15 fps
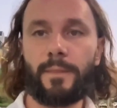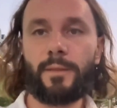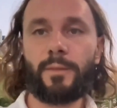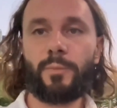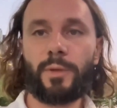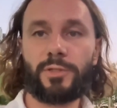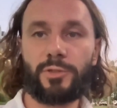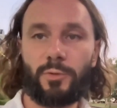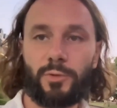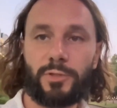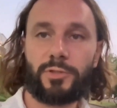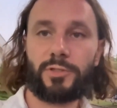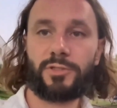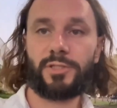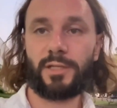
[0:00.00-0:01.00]
What's so
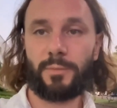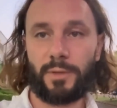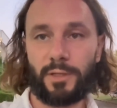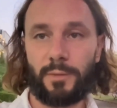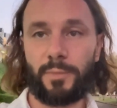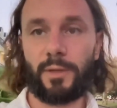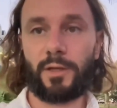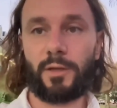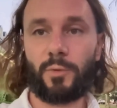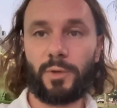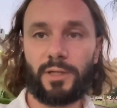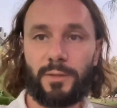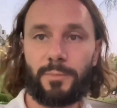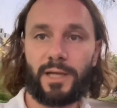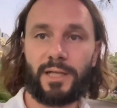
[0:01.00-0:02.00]
interesting about a
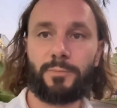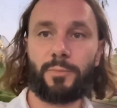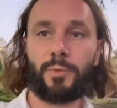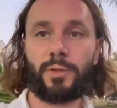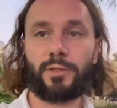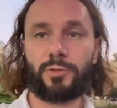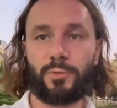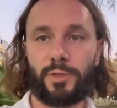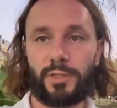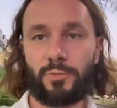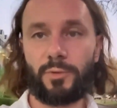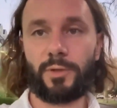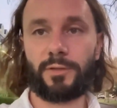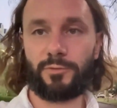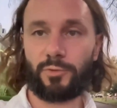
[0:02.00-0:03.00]
Paraguayan passport in
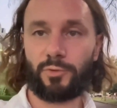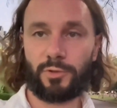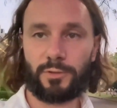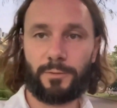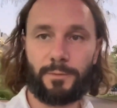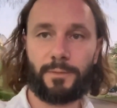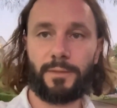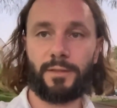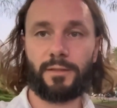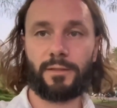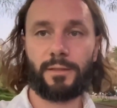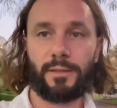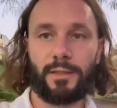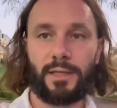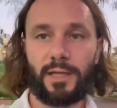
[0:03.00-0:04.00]
2024?
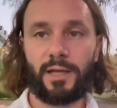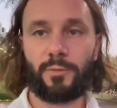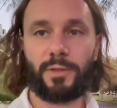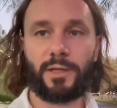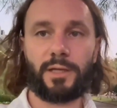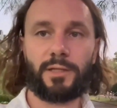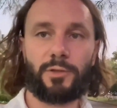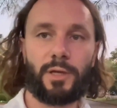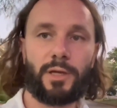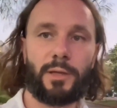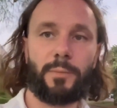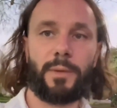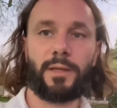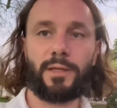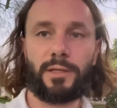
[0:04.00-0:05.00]
Today we're going to talk
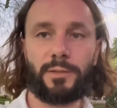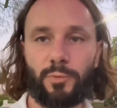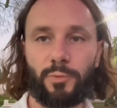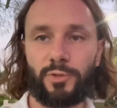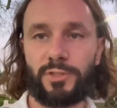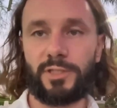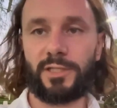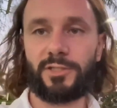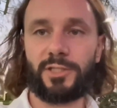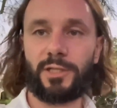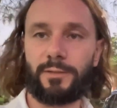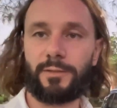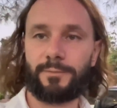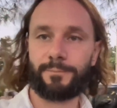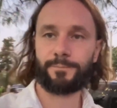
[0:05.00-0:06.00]
about it in more detail.